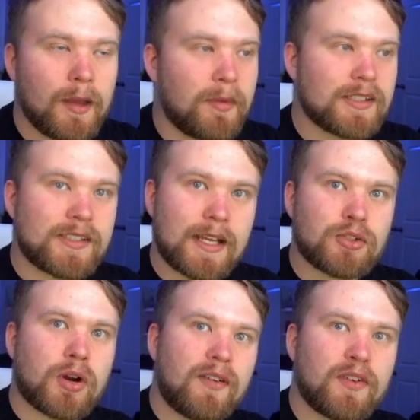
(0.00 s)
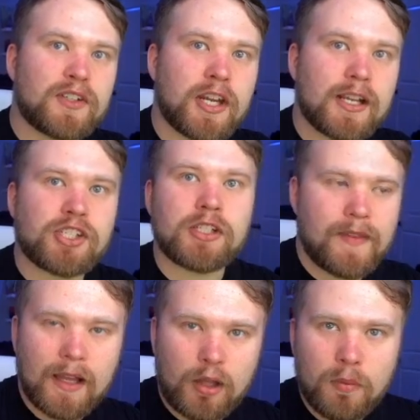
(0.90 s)
because that trough ejection
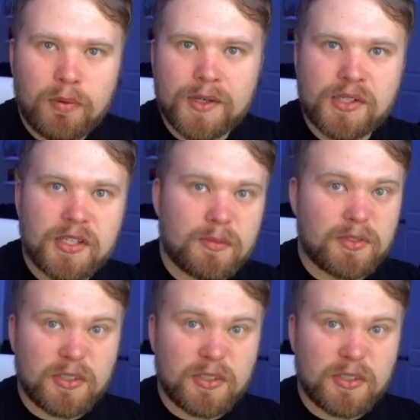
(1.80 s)
and that low pressure system